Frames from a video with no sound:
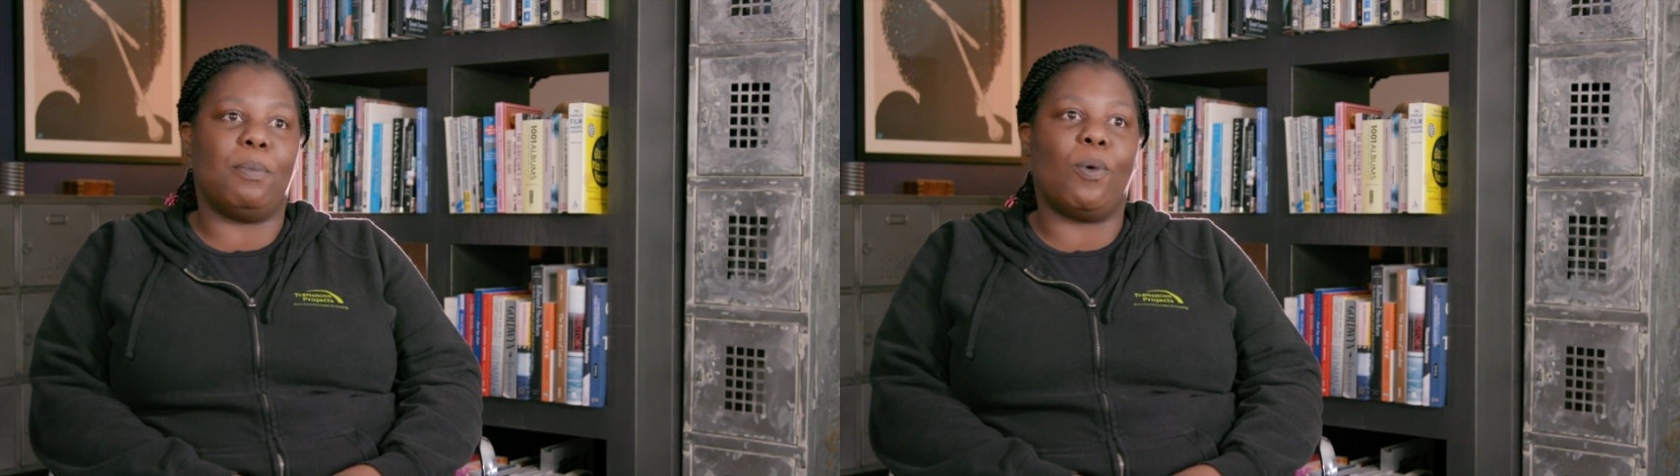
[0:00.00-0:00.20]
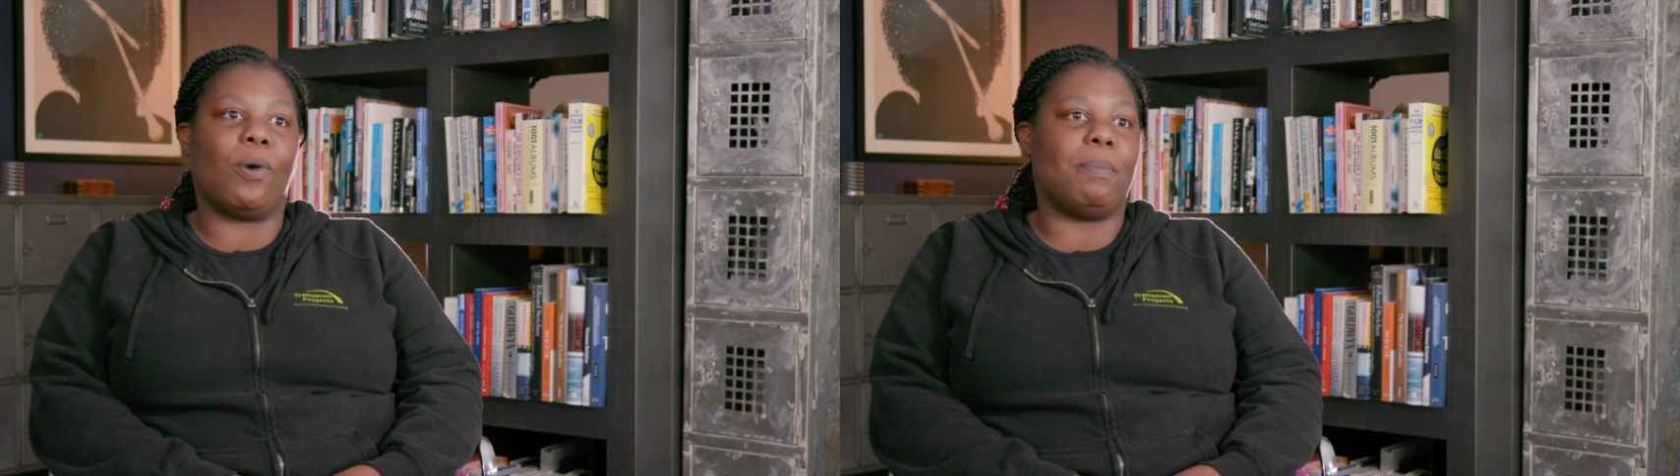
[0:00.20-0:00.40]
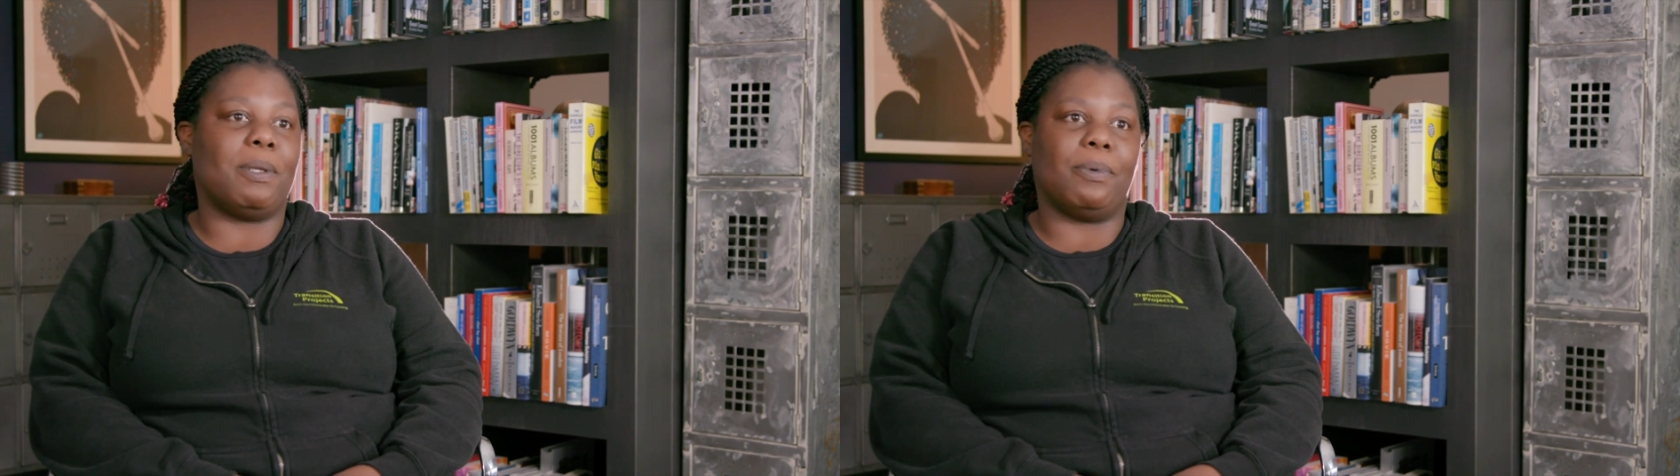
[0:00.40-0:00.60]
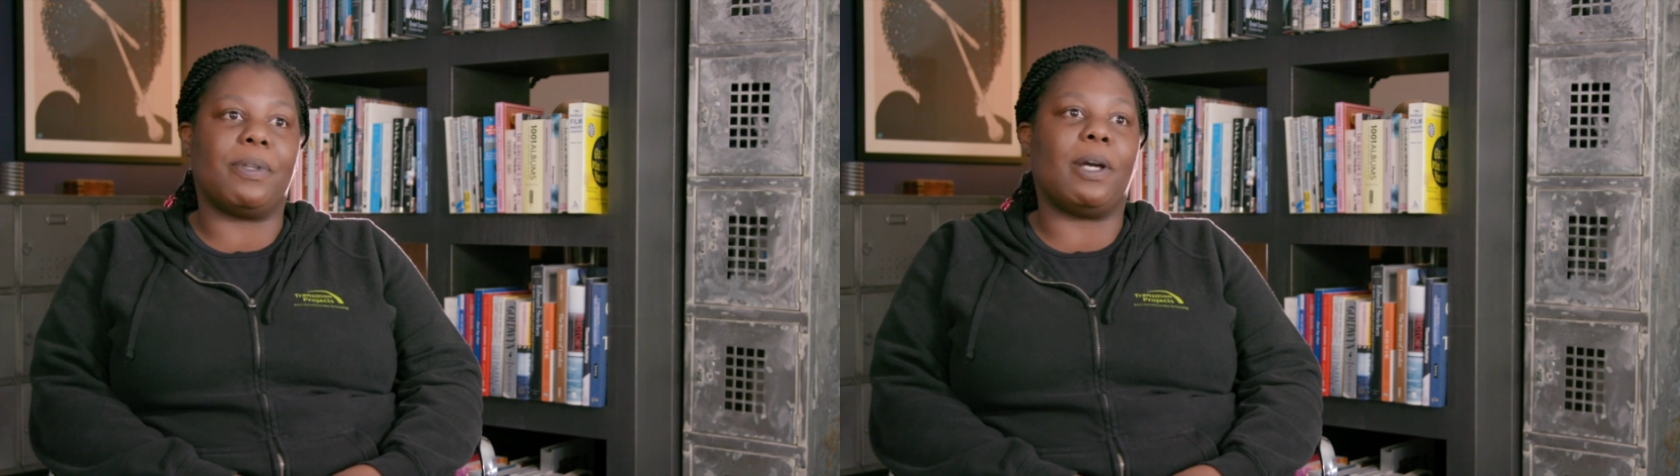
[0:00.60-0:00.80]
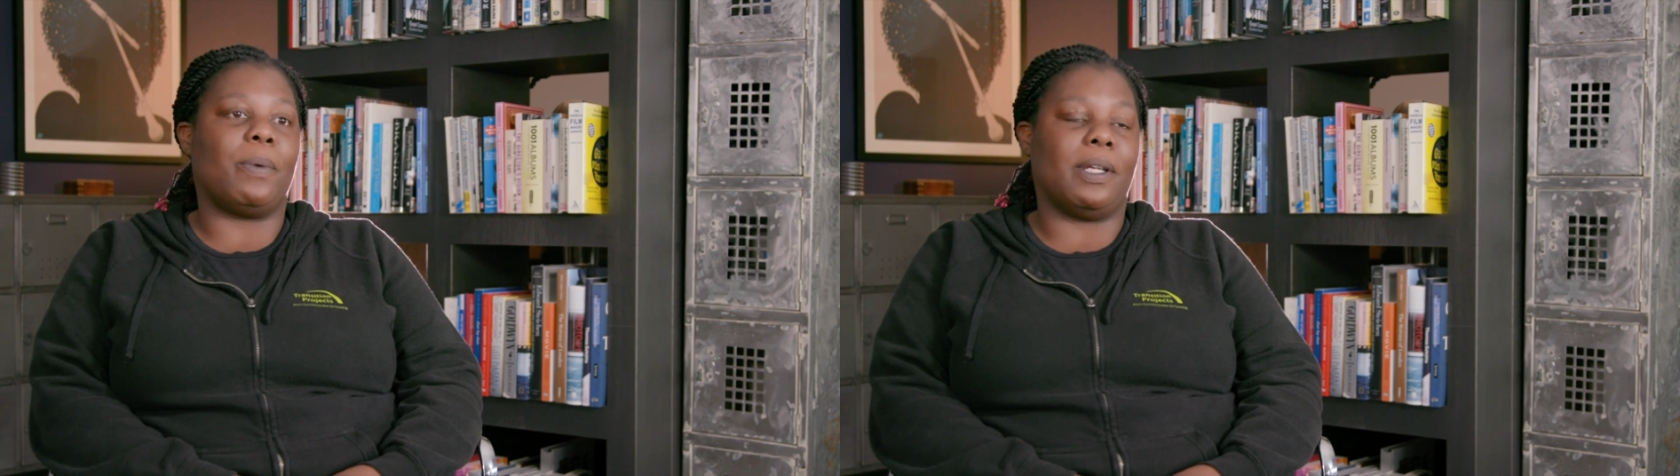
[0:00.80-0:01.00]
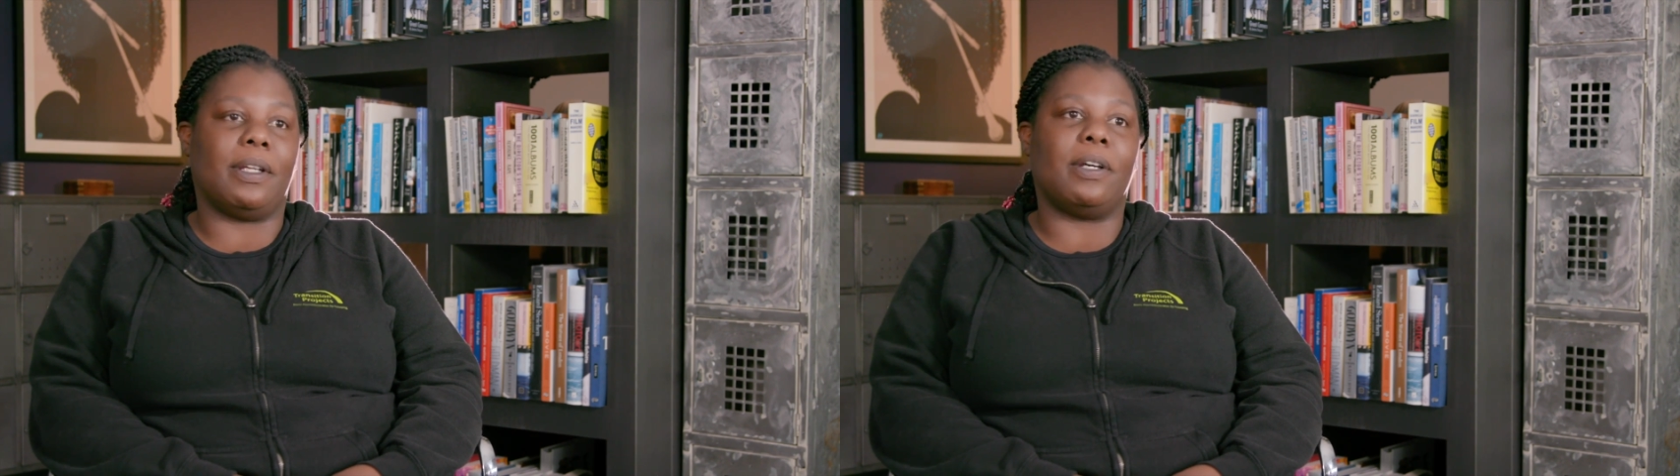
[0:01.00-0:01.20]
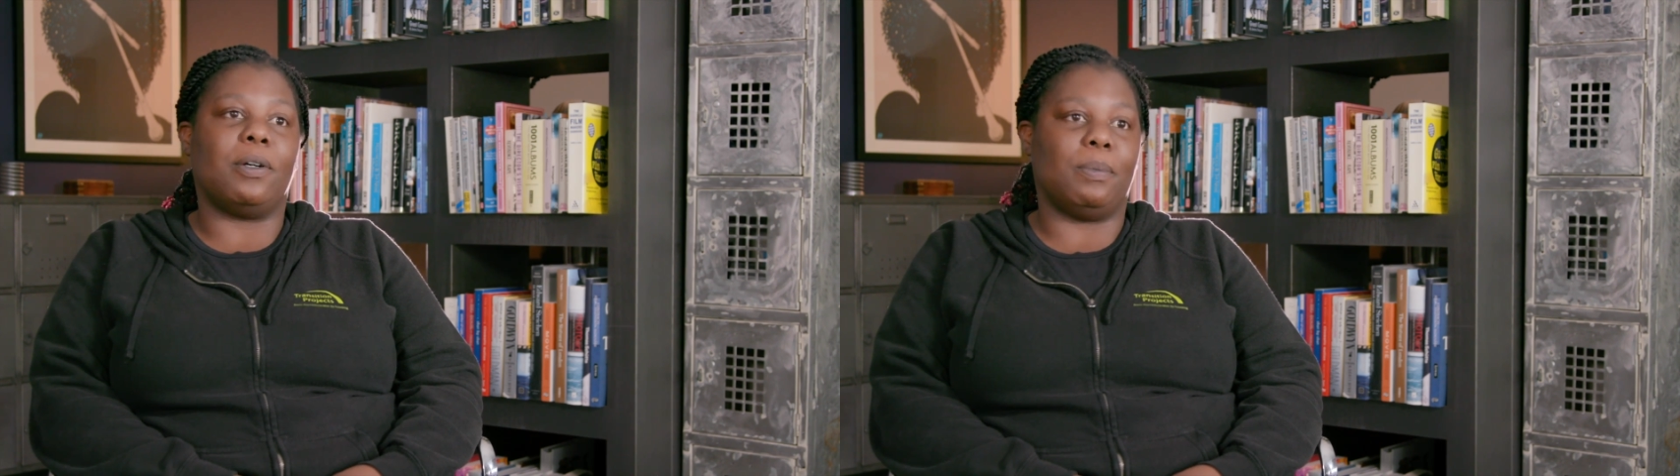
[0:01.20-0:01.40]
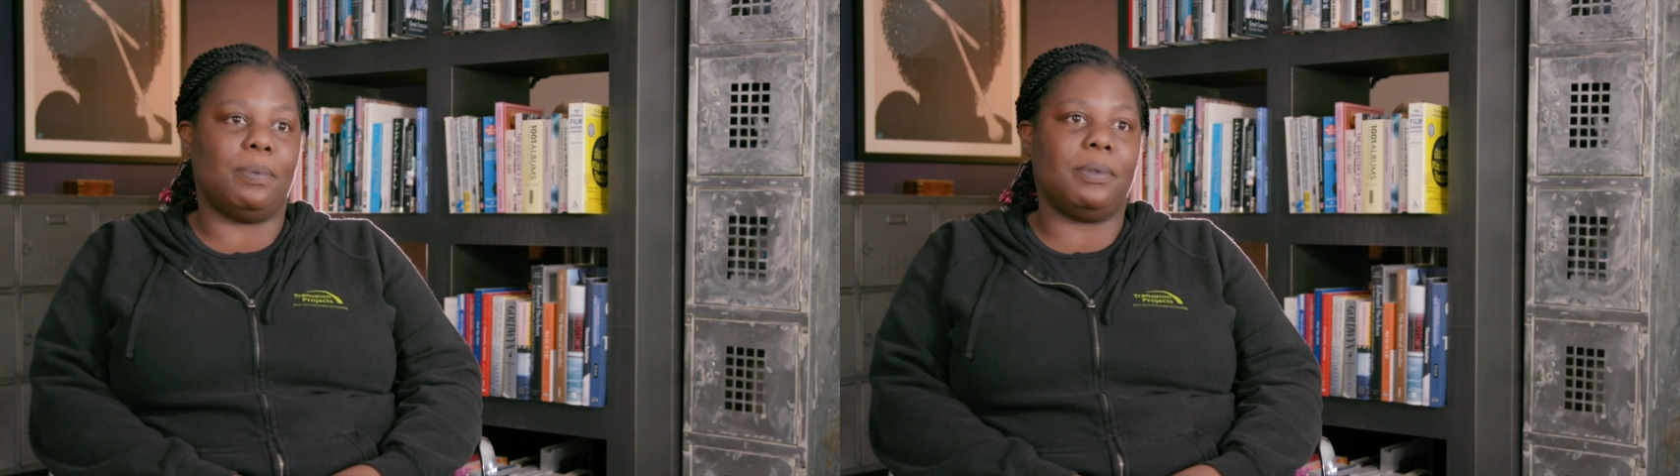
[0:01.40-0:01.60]
the more people that we can
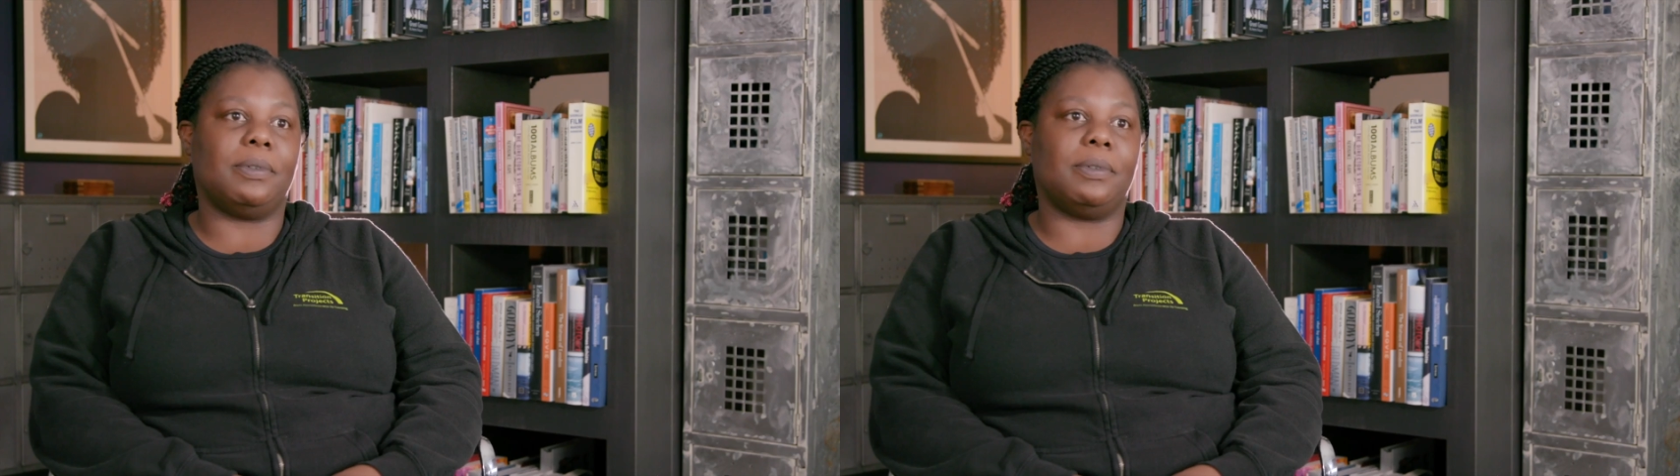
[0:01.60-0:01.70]
help.